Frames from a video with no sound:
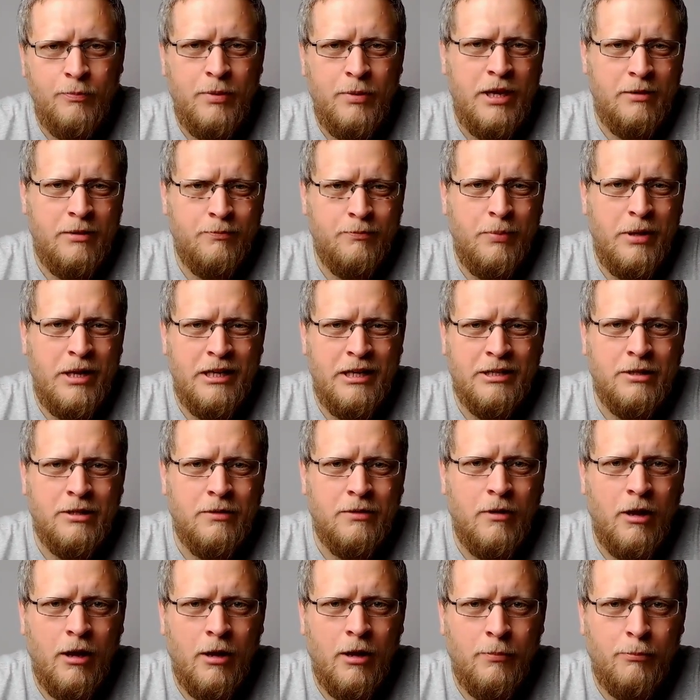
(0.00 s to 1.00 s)
being
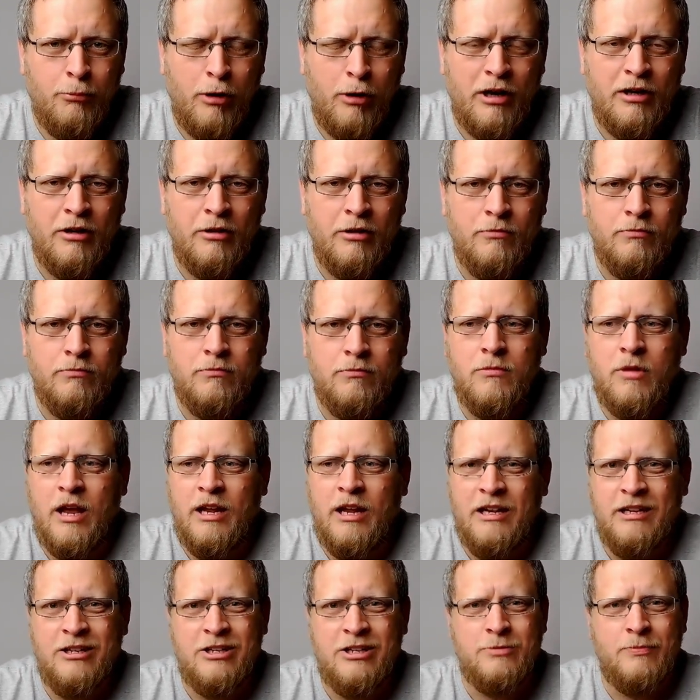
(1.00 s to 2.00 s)
pregnant,
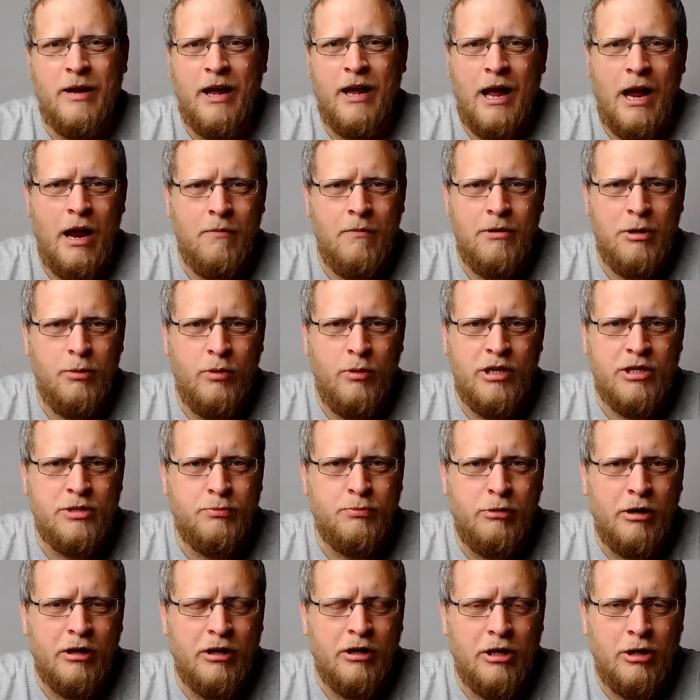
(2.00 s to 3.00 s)
and it doesn't matter how many
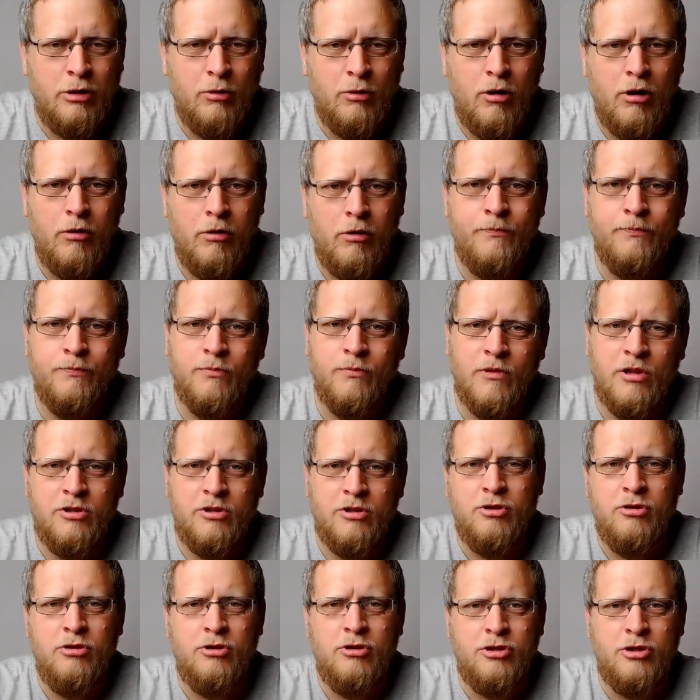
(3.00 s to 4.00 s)
weeks pregnant you are,
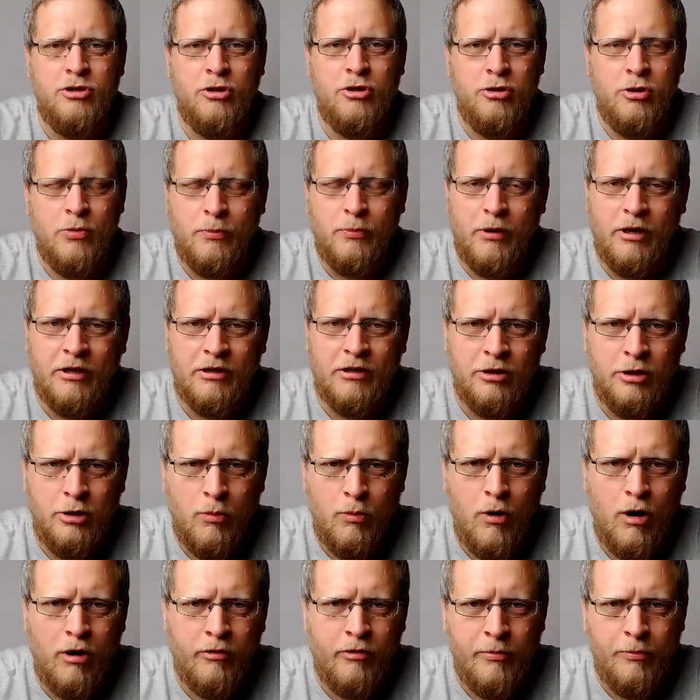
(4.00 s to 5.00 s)
as soon as you know you're pregnant,
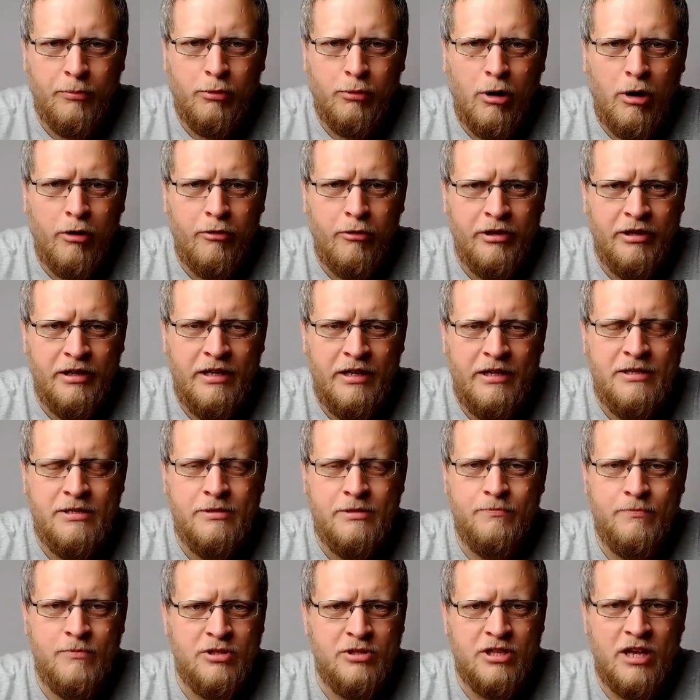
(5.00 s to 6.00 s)
you are in priority need.
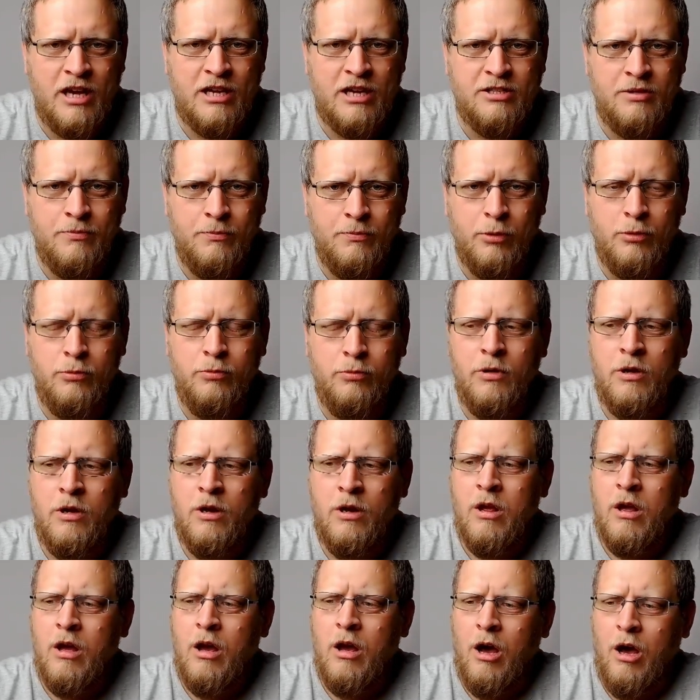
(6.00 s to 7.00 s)
It's that simple.
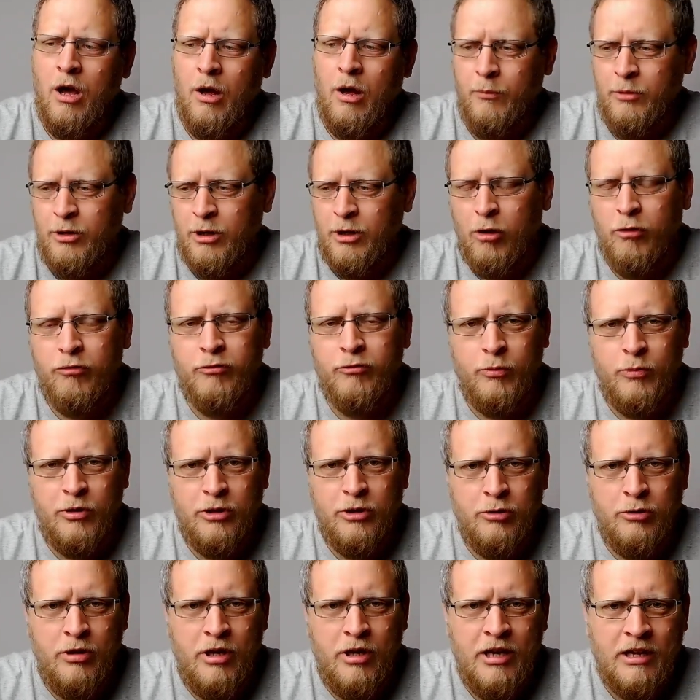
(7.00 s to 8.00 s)
You know, often
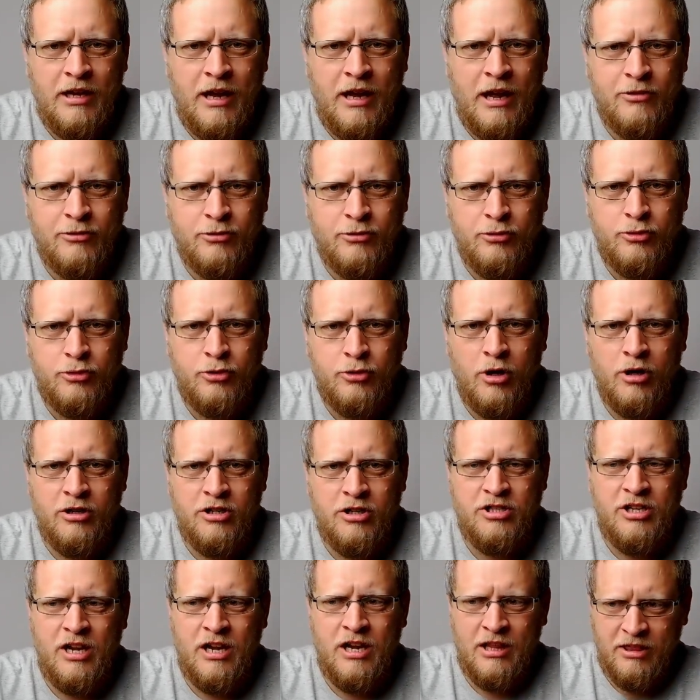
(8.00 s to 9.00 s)
we do hear councils kind
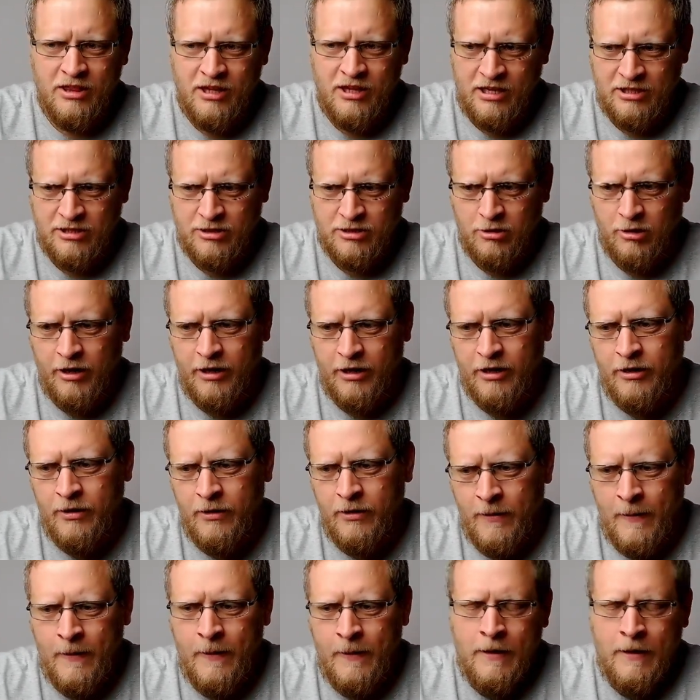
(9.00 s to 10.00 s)
of saying things like,